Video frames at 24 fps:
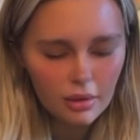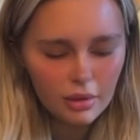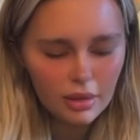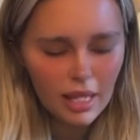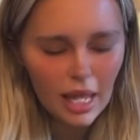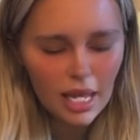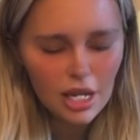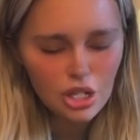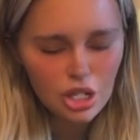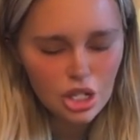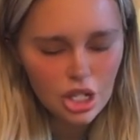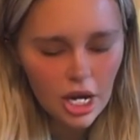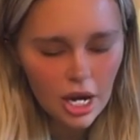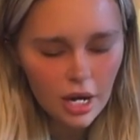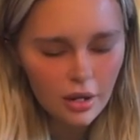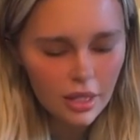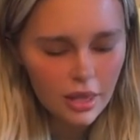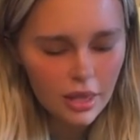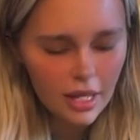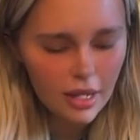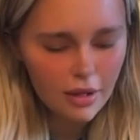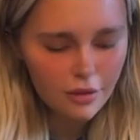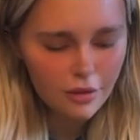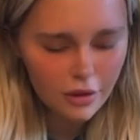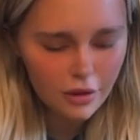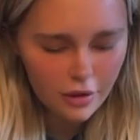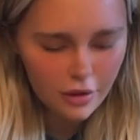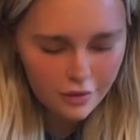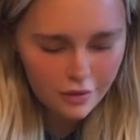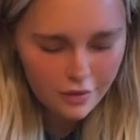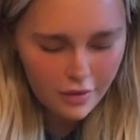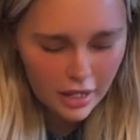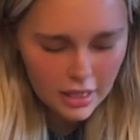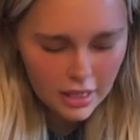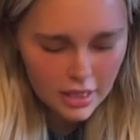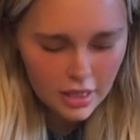last year, I think, for a
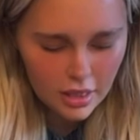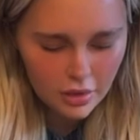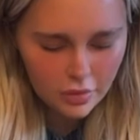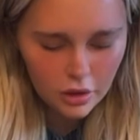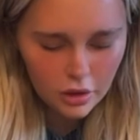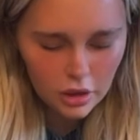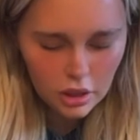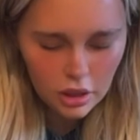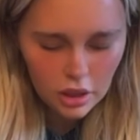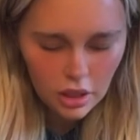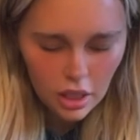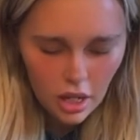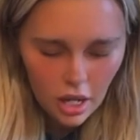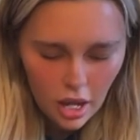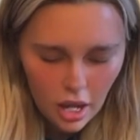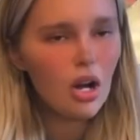festival.